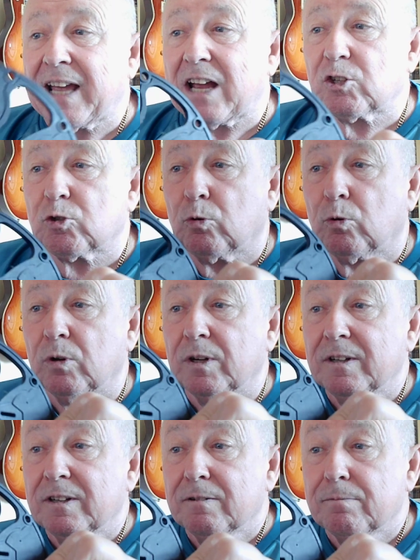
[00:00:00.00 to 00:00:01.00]
actual
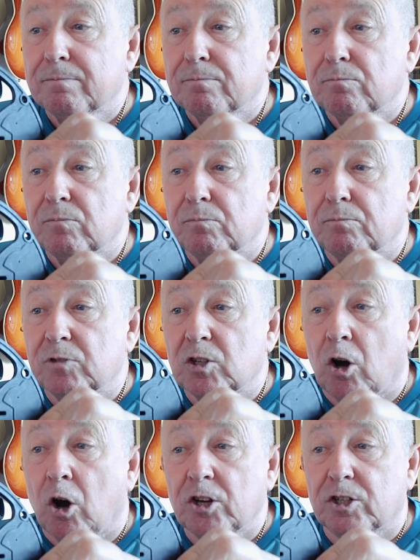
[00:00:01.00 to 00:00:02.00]

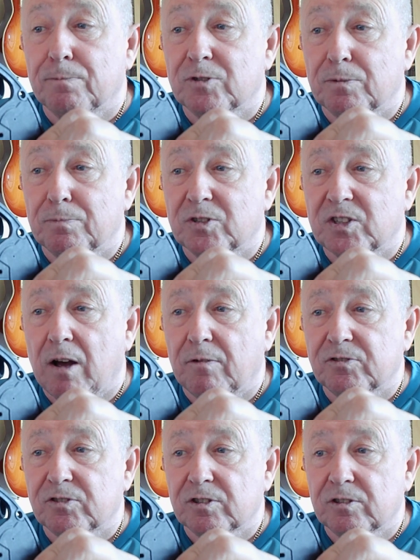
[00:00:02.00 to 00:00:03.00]
items
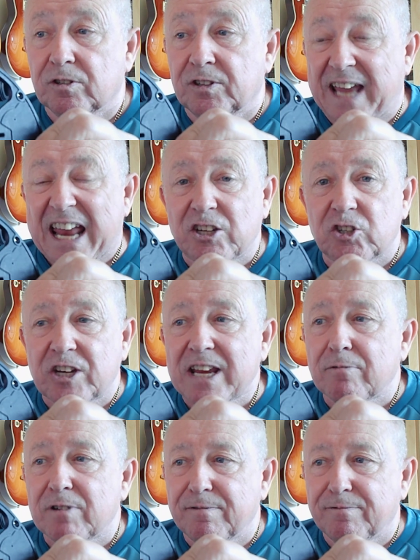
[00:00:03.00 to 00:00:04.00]
themselves, the
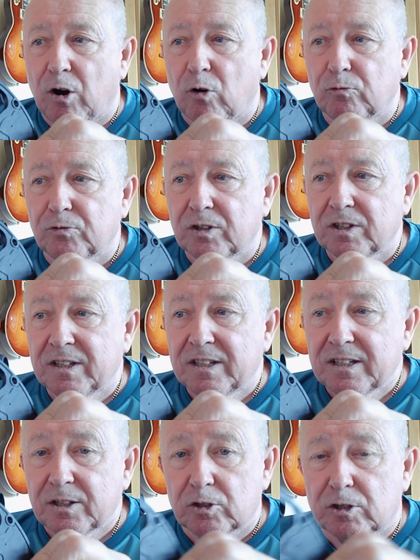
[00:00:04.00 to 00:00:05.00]
engineering involved,
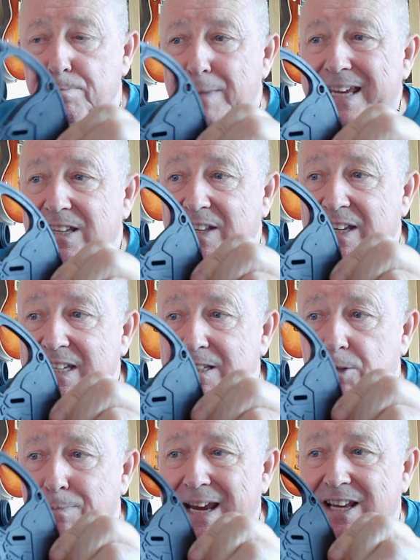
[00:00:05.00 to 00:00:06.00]
to
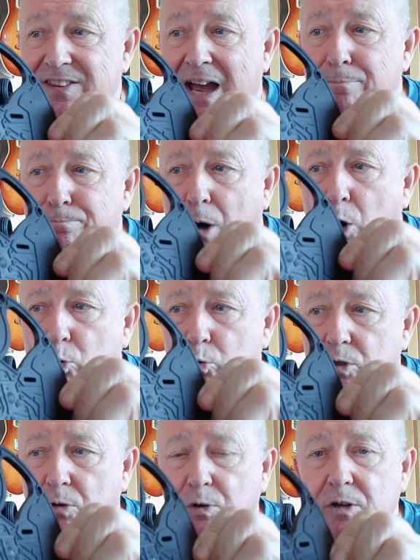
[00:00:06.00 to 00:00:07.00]
make that
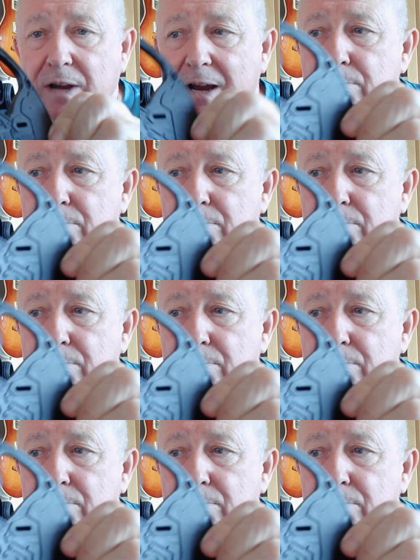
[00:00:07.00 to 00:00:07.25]
mould. I wonder how